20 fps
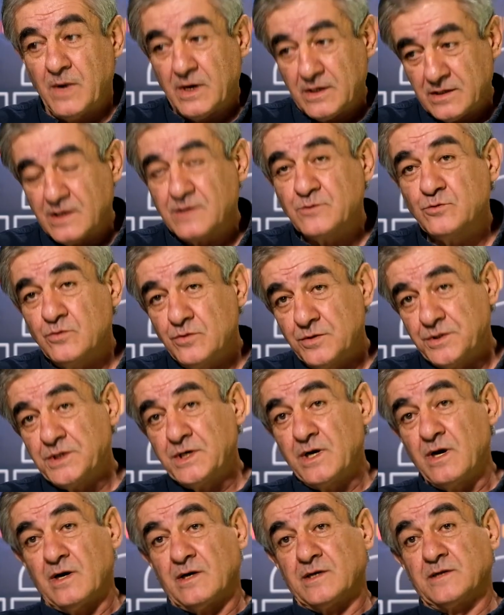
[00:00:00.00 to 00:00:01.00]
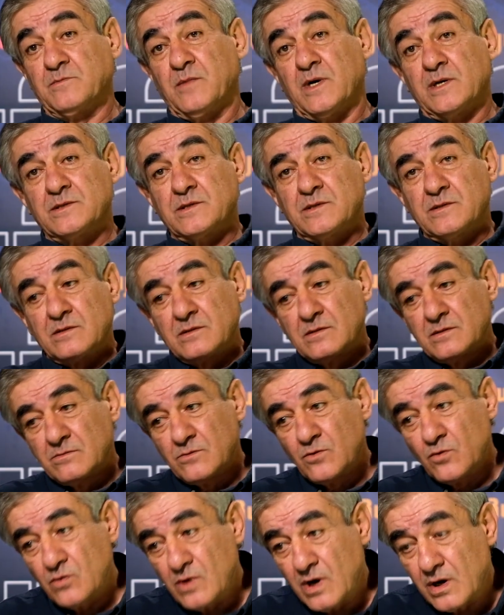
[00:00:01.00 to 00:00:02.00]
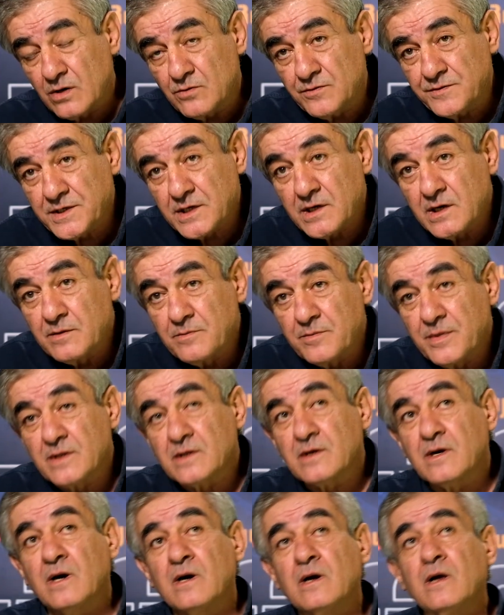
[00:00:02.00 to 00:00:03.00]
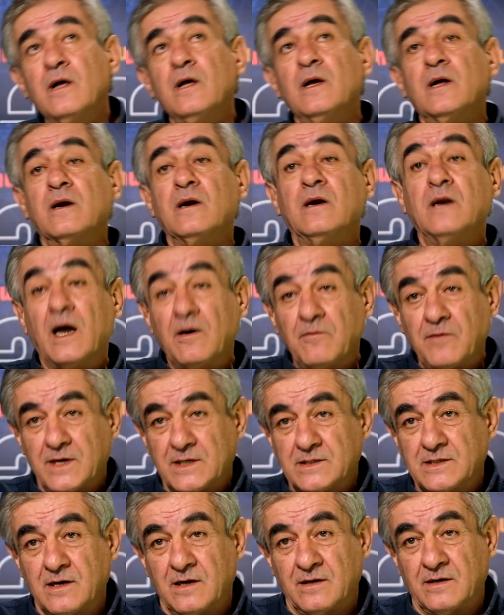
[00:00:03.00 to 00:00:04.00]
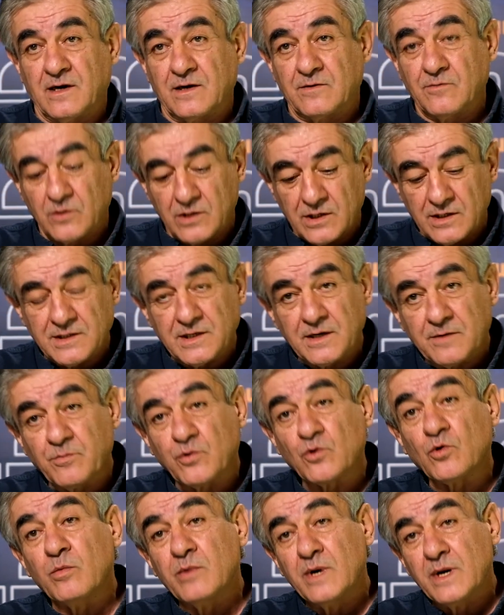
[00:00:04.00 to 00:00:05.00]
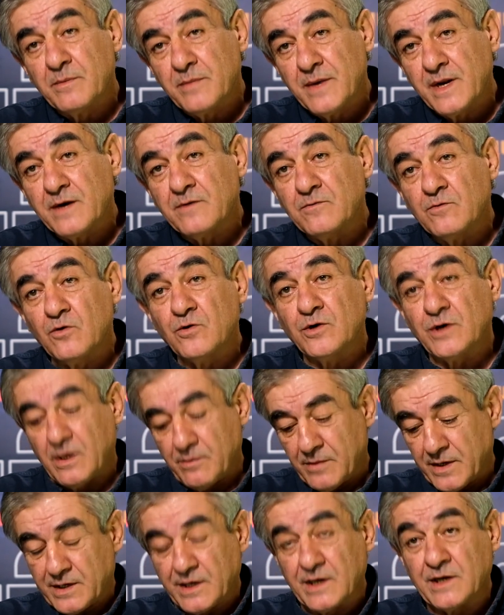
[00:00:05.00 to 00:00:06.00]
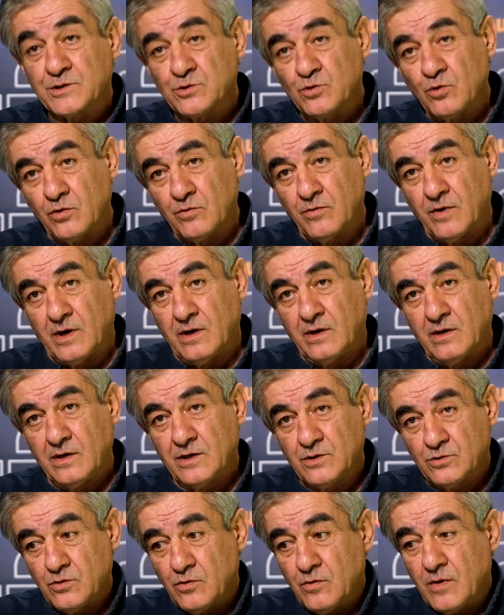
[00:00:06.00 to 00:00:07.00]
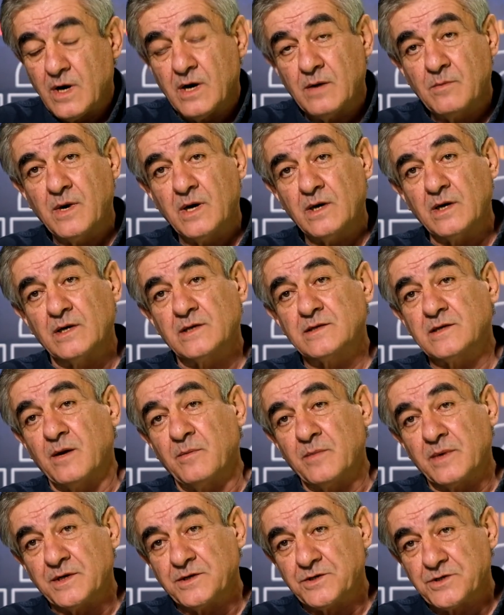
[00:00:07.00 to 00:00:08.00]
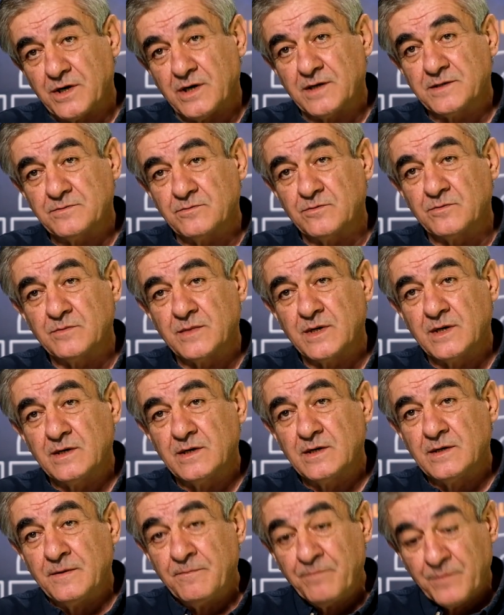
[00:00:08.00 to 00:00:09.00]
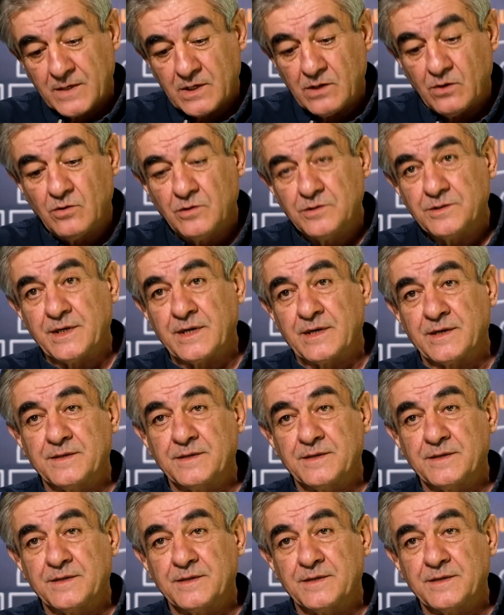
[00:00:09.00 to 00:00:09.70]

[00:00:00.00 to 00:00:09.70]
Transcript: People don't like this, but it doesn't work out like that. We must understand well so that we can see our current problems. In fact, everything is done for the